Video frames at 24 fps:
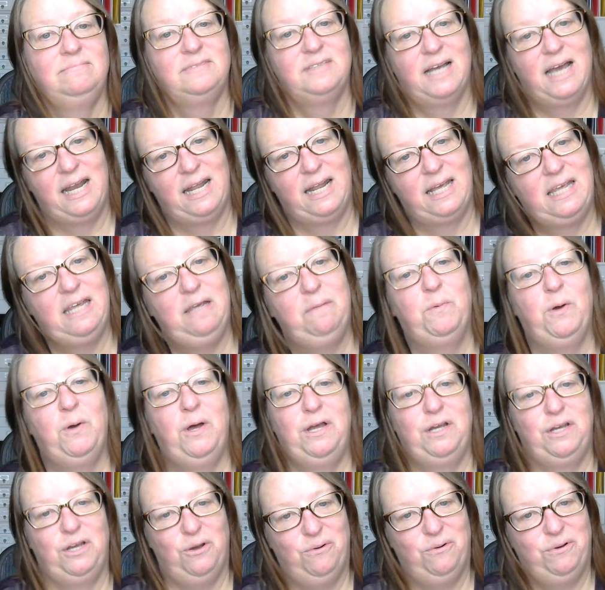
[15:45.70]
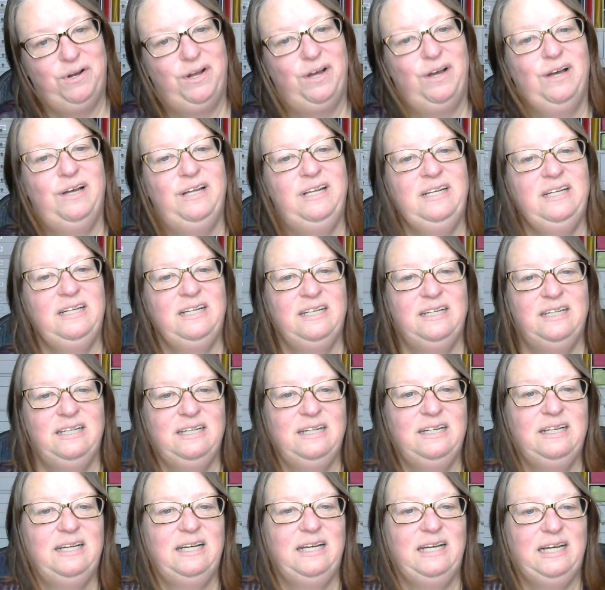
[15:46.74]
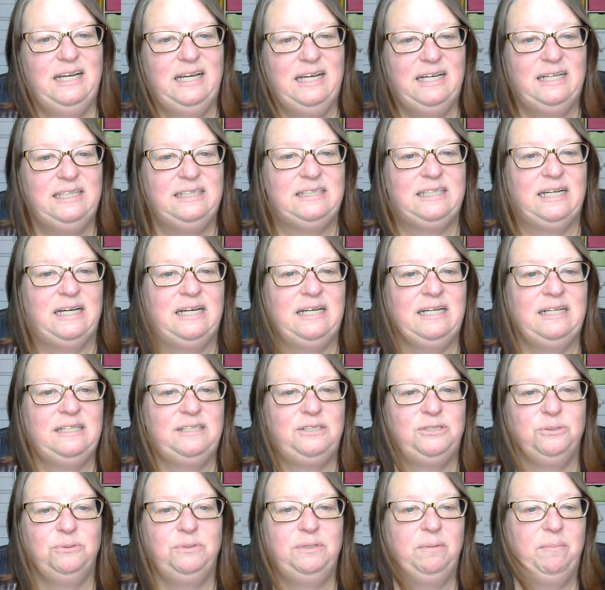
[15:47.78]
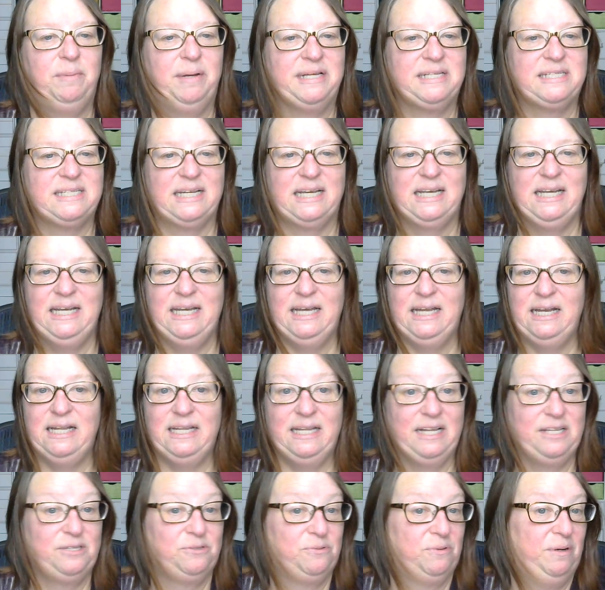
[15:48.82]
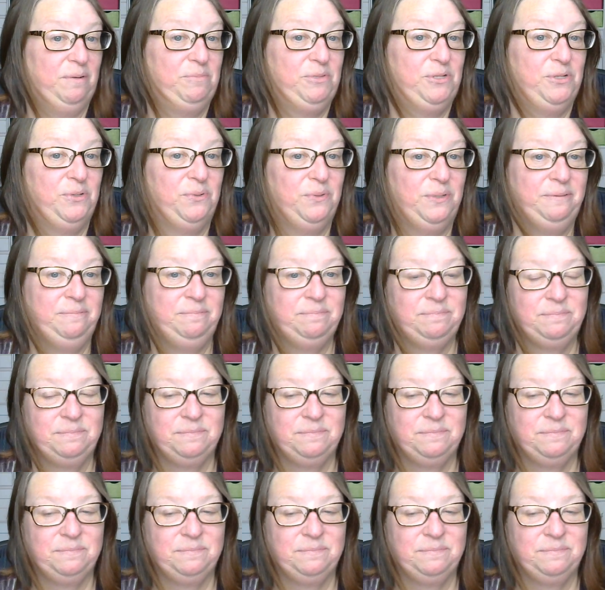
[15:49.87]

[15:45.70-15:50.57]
got to keep on going on, and doing the best I can, and that's what I'm doing.